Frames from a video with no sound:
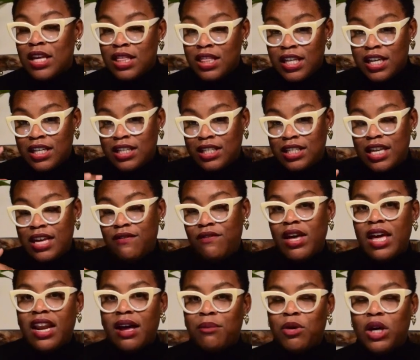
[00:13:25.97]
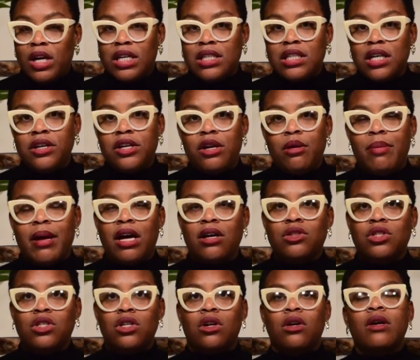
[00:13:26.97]
this event I'm going to tell you
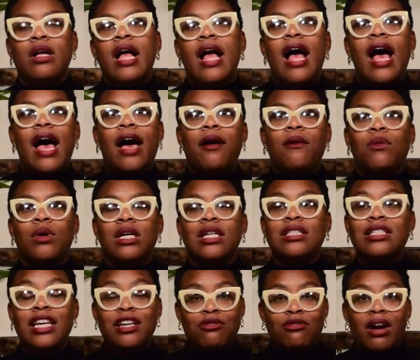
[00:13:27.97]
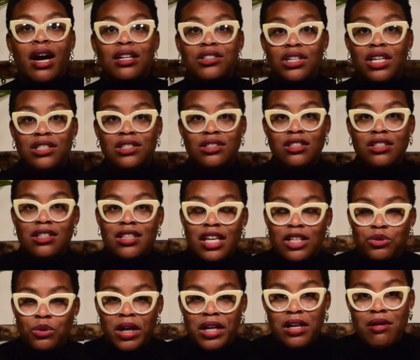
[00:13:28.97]
about. So I was in Rochester.
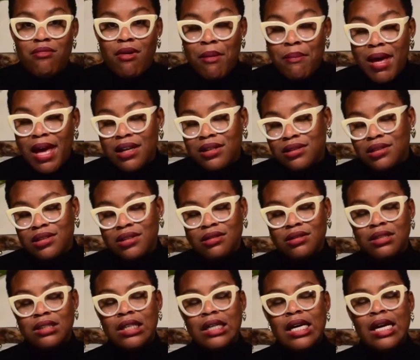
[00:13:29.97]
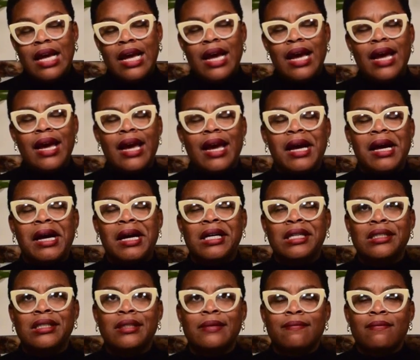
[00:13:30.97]
That's where I did my master's.
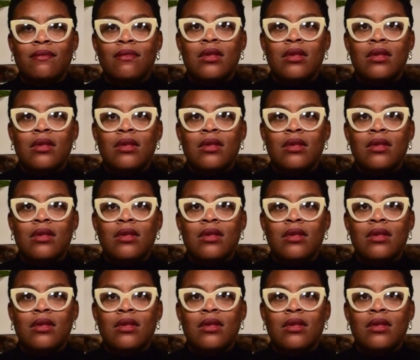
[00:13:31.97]
And